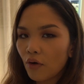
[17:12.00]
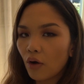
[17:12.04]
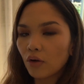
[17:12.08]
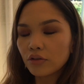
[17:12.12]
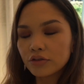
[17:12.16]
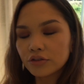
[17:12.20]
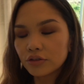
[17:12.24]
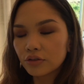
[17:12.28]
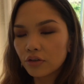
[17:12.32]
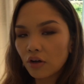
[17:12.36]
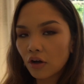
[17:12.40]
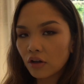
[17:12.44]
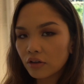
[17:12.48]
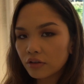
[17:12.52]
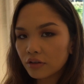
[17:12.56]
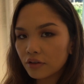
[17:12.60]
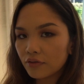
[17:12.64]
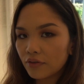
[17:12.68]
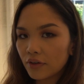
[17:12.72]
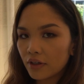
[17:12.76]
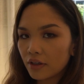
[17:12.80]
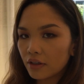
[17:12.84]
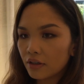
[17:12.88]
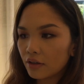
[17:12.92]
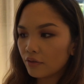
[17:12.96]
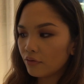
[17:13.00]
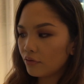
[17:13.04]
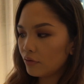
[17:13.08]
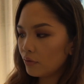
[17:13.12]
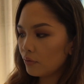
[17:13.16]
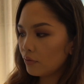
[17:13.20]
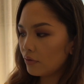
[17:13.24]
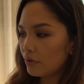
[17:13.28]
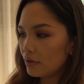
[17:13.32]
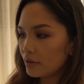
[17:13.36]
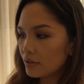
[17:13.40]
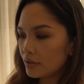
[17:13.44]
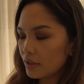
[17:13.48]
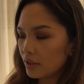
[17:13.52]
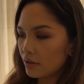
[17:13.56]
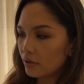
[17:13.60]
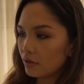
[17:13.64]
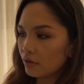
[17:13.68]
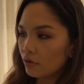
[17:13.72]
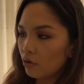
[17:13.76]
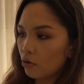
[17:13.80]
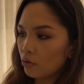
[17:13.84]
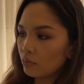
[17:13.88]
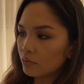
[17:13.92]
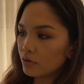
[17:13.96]
Also cultivated a few things here
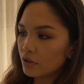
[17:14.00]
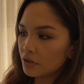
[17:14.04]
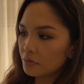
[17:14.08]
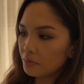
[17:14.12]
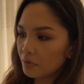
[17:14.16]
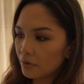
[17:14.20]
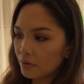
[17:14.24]
at home just